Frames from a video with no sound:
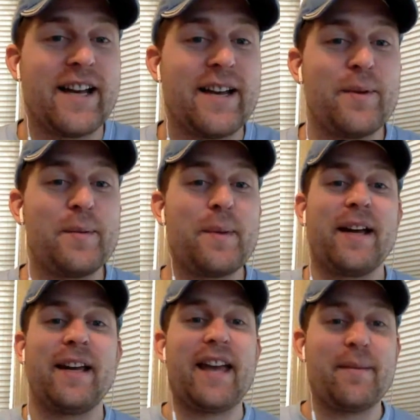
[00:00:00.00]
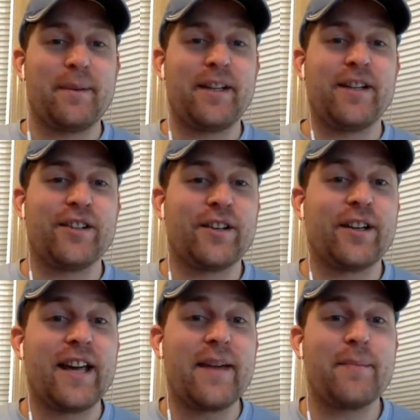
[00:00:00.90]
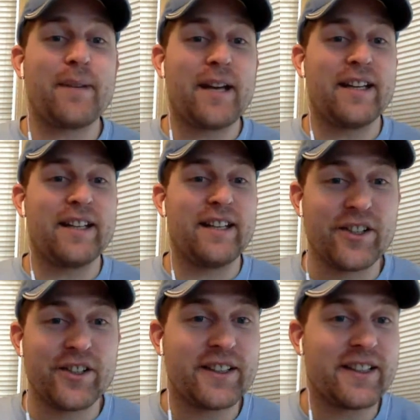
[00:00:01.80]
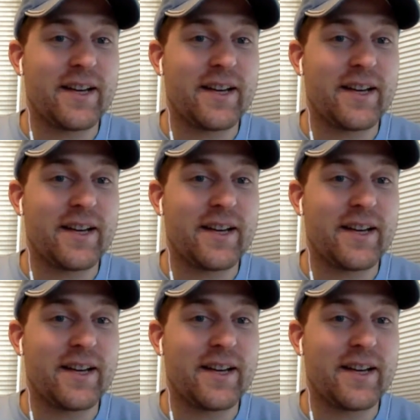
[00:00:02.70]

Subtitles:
I am in my game day gear.